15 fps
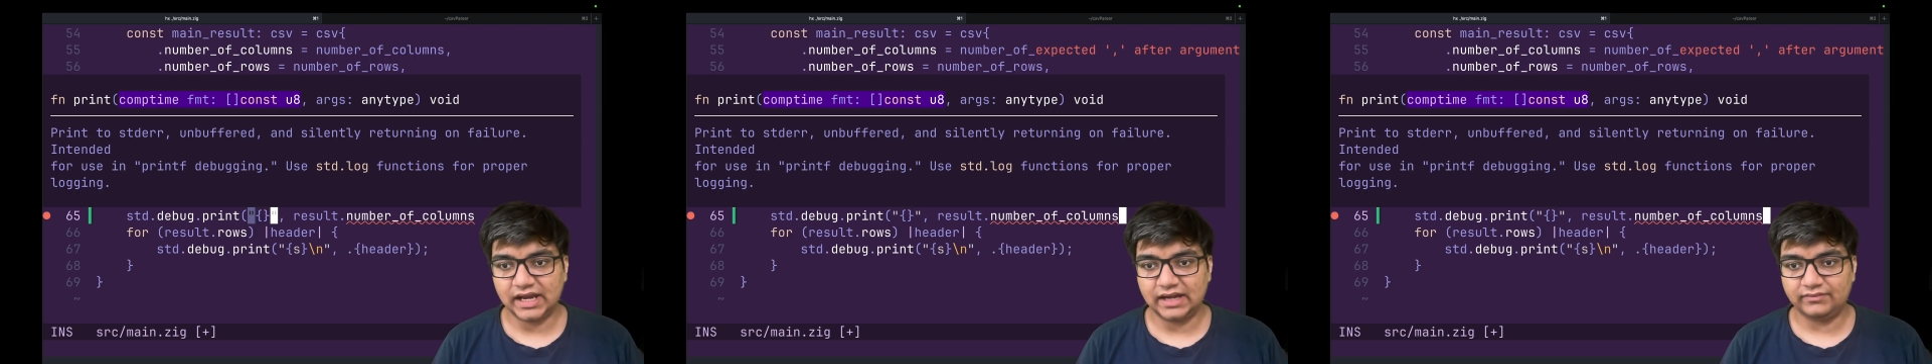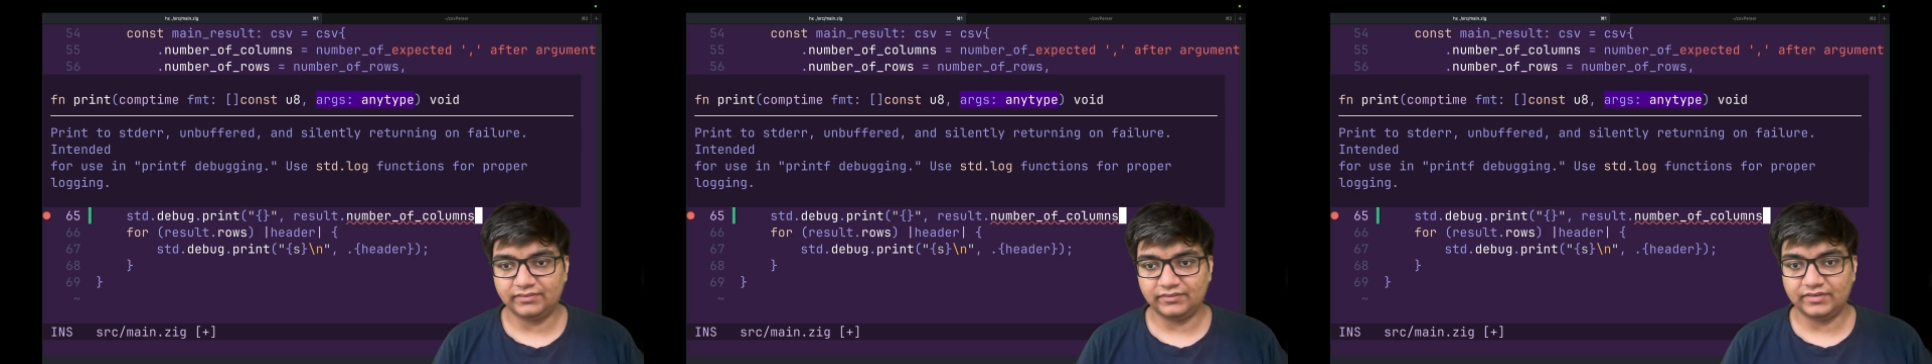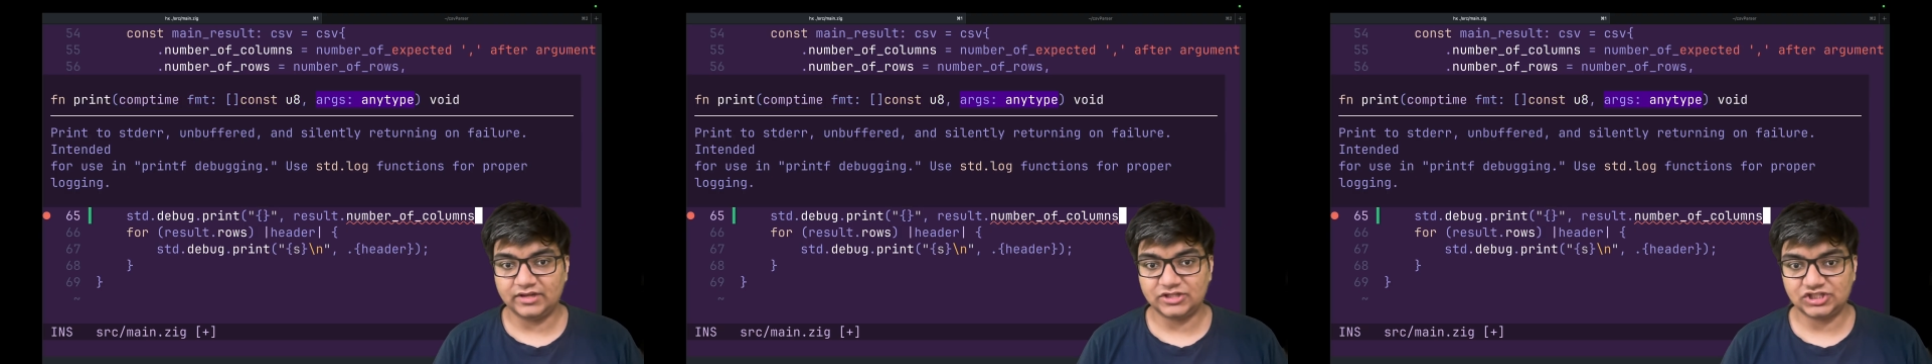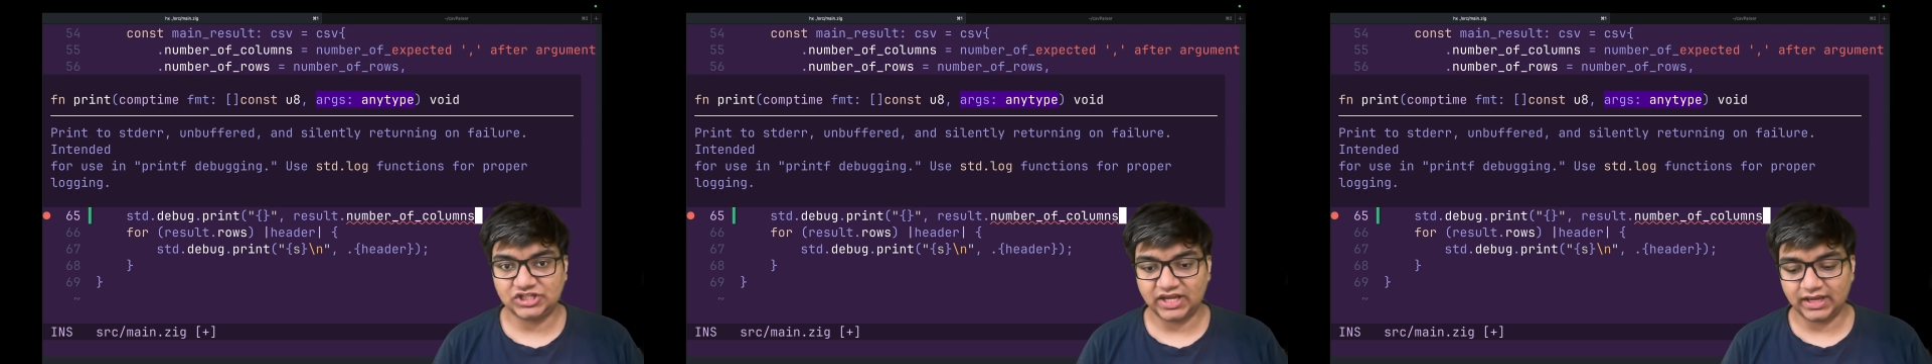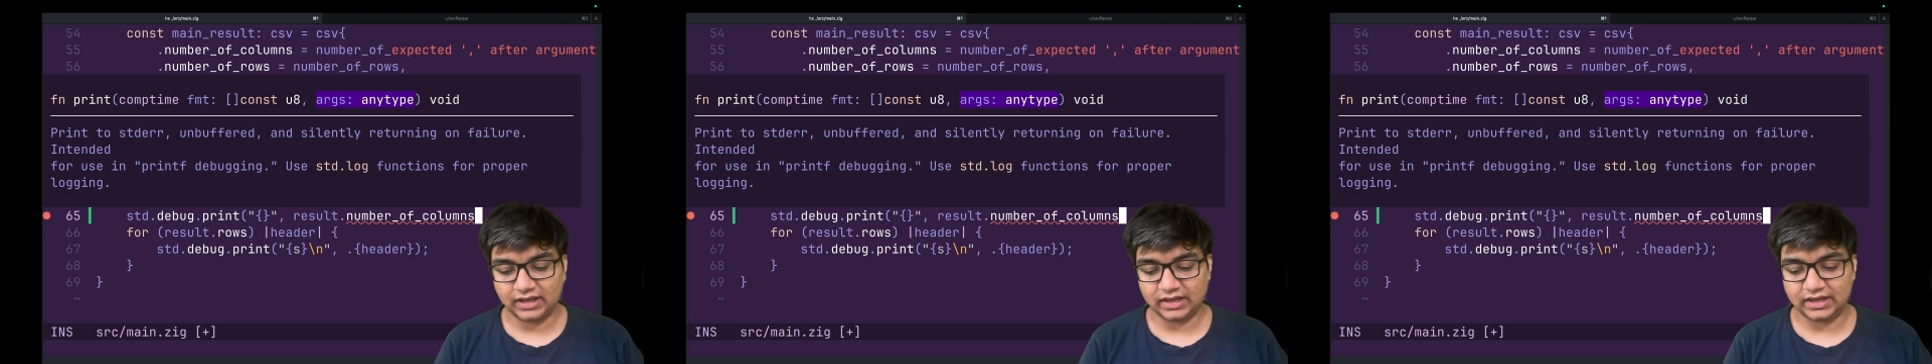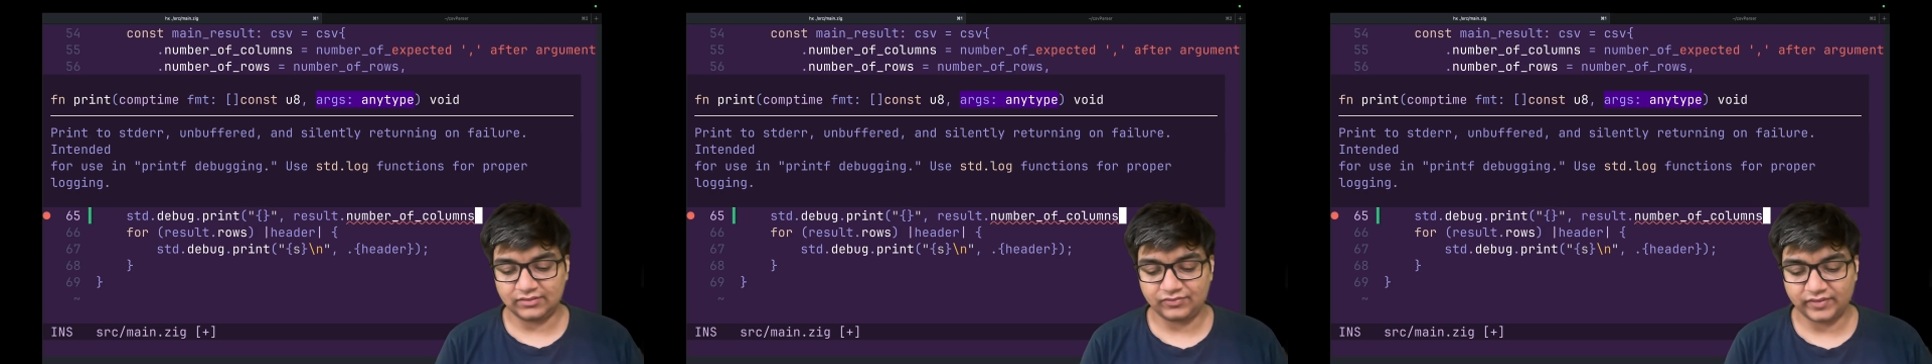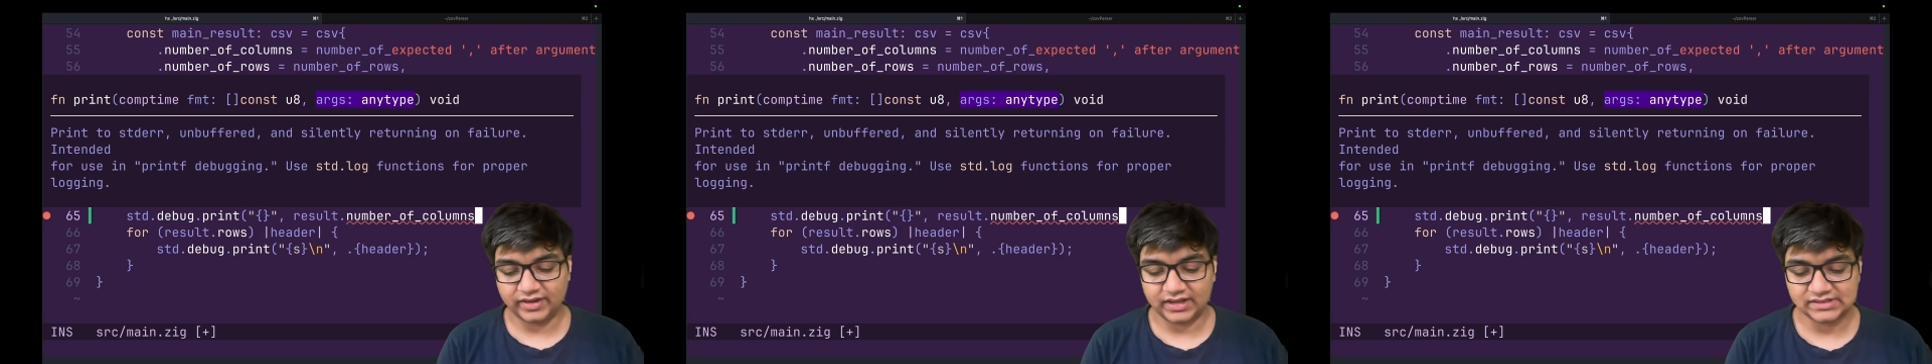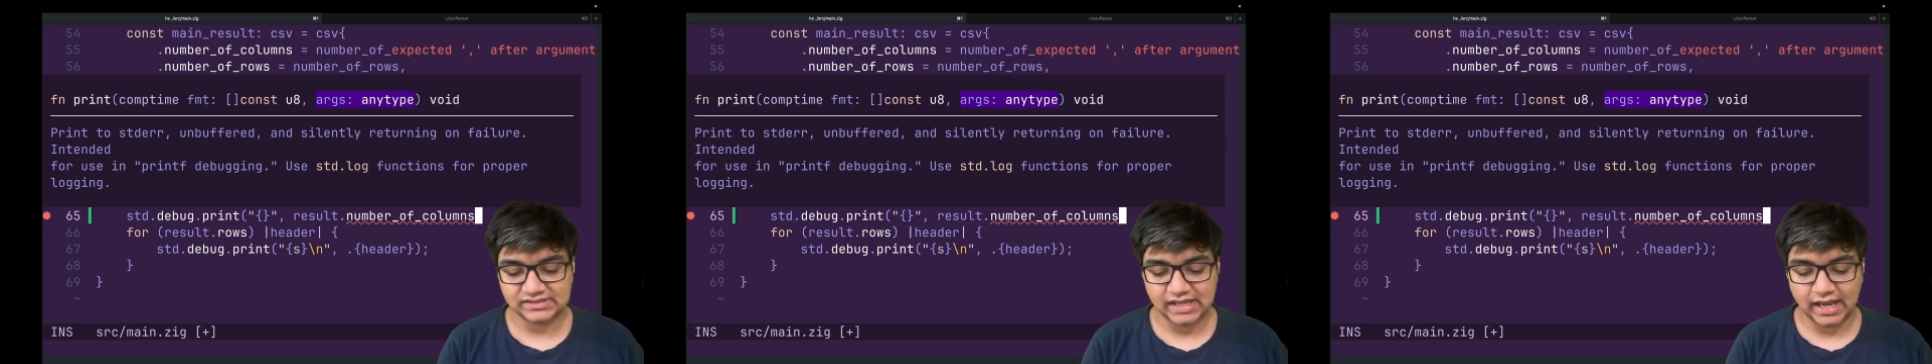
and we will check if it is